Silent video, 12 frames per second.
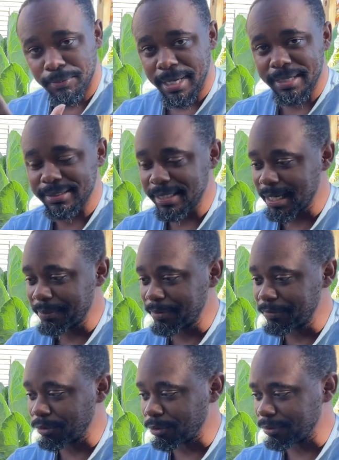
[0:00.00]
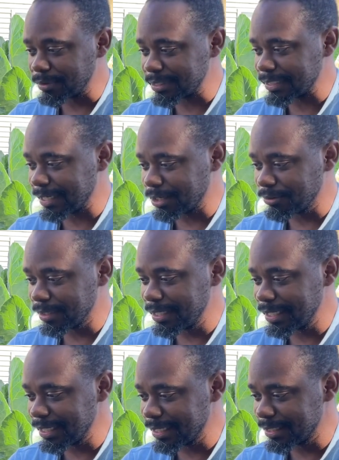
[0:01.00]
my time of growing celery
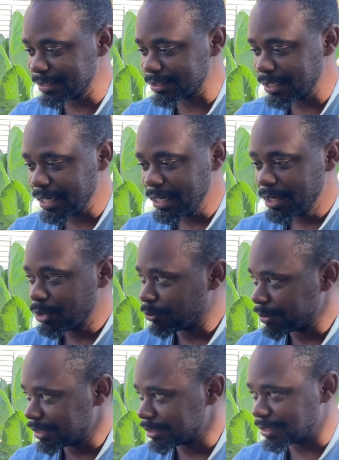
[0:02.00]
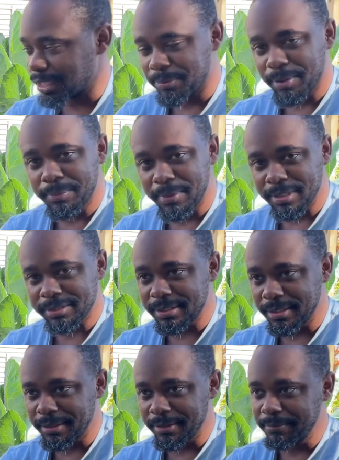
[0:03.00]
is when the summer months
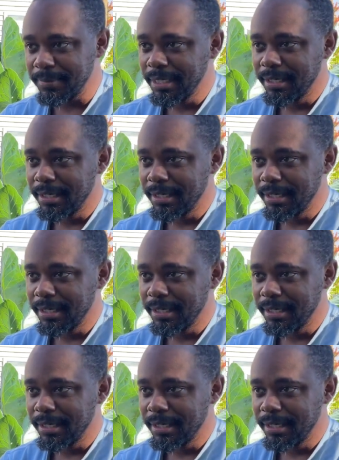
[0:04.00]
come,